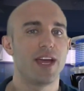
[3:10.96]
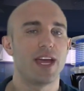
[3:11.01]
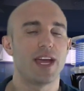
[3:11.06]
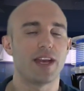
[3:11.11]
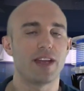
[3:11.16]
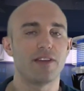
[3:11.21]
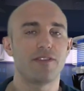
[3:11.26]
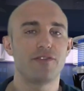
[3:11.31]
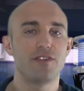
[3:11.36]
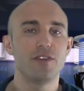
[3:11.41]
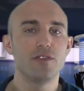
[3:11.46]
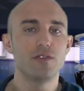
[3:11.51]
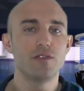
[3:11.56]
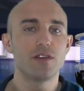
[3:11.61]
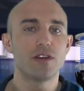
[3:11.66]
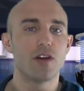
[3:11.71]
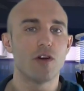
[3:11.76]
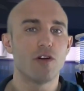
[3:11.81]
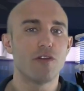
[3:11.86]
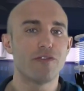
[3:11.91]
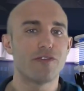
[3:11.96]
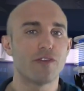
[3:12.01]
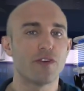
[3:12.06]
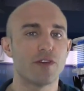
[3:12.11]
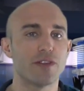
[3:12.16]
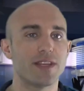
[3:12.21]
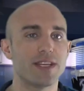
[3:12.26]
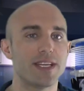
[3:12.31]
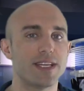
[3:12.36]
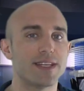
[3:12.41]
and if you go
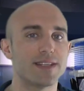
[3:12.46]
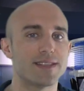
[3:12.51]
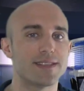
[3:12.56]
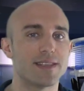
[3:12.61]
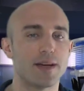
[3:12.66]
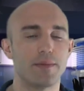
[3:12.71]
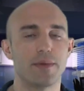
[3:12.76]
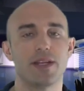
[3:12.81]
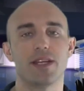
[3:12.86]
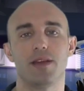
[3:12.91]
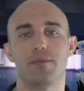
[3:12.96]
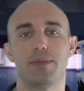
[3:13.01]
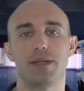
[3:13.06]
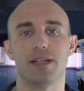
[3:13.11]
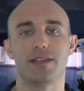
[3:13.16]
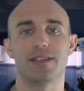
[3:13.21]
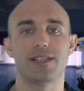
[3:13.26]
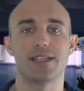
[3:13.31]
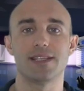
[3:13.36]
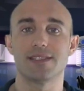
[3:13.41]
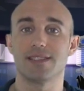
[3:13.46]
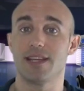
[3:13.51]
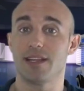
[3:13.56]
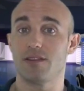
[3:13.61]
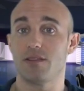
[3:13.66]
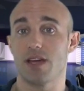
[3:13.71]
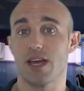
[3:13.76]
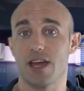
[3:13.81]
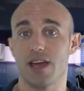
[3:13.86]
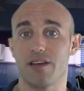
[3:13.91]
for the summoning abilities that
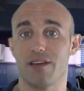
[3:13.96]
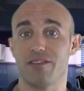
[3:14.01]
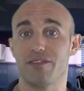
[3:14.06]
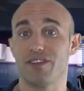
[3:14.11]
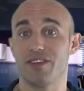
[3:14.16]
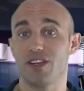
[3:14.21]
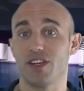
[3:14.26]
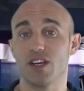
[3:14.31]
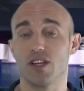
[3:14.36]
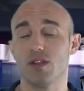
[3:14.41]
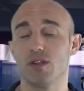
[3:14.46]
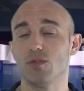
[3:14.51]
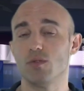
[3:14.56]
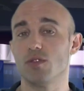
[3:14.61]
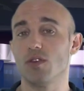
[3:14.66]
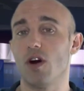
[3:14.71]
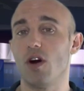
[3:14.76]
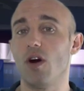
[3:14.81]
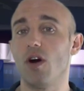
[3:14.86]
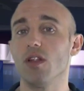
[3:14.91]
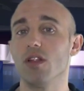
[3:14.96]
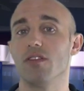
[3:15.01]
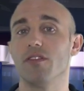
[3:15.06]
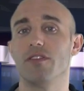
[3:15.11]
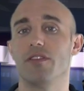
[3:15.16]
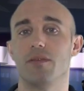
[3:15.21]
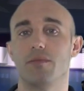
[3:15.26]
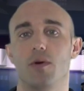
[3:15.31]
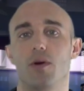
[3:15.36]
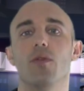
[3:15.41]
you have and include all
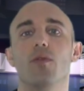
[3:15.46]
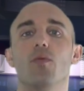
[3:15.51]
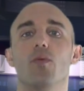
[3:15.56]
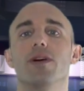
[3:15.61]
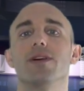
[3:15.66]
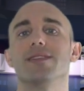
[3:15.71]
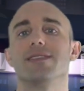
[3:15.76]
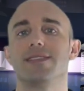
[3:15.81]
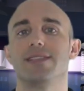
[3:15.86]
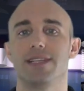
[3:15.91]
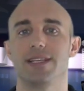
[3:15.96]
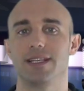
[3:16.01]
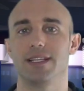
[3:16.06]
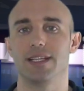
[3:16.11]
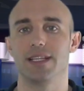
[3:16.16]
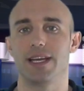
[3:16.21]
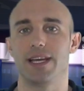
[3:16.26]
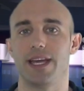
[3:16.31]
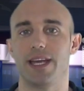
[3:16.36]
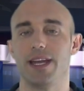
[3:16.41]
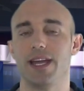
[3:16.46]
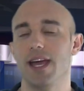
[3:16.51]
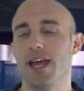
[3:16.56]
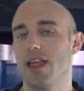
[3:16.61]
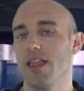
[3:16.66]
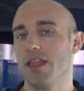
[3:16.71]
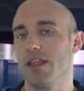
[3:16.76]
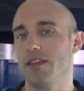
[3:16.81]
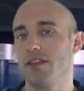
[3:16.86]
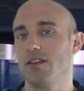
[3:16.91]
of them on one single lane,
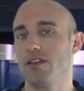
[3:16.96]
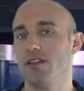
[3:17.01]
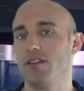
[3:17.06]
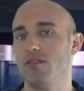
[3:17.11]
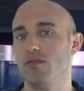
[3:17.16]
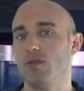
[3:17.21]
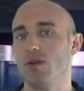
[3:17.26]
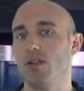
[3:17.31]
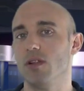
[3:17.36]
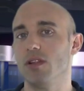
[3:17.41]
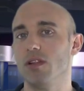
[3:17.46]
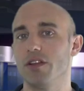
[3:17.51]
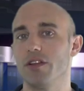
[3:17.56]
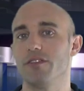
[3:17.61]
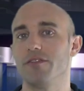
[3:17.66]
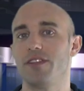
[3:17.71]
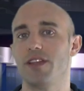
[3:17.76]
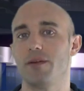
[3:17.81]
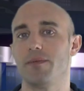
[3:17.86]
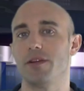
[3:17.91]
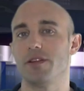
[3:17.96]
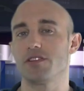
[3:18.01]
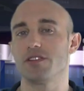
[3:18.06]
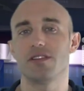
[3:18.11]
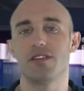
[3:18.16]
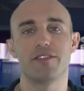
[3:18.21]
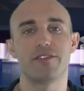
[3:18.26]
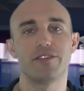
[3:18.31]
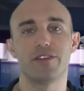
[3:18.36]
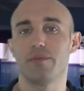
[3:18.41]
then you can do a lot of damage.
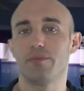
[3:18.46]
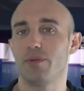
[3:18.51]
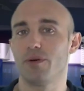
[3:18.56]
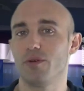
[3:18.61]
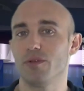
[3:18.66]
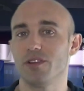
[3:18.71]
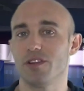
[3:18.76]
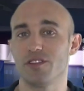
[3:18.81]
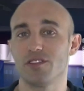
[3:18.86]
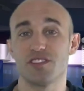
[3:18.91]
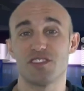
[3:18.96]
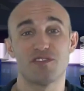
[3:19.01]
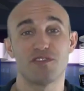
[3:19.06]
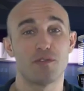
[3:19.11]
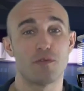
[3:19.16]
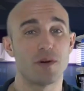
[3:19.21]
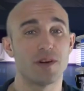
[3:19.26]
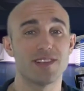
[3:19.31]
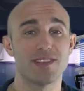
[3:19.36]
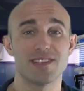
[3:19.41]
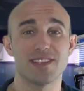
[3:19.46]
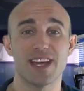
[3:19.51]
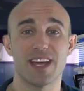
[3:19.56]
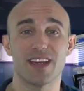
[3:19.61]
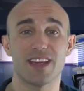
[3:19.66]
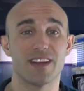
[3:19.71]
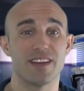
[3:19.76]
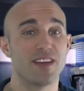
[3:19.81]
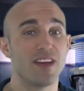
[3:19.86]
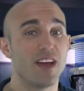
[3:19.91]
And if your opponent just for 1
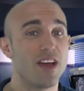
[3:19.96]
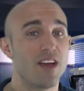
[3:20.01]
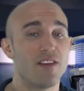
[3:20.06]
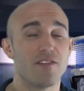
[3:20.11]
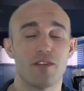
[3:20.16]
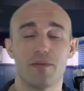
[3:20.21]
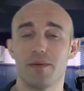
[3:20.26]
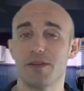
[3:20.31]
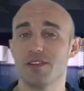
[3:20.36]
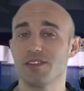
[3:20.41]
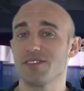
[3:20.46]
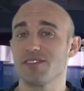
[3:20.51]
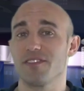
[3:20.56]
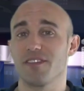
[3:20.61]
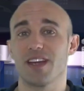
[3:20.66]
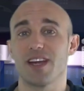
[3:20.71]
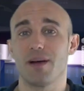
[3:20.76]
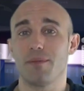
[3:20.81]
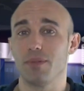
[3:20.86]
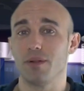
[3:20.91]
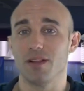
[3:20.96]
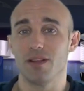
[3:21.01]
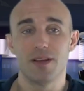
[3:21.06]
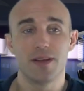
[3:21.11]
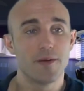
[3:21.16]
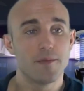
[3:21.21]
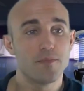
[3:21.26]
second, or maybe just a couple,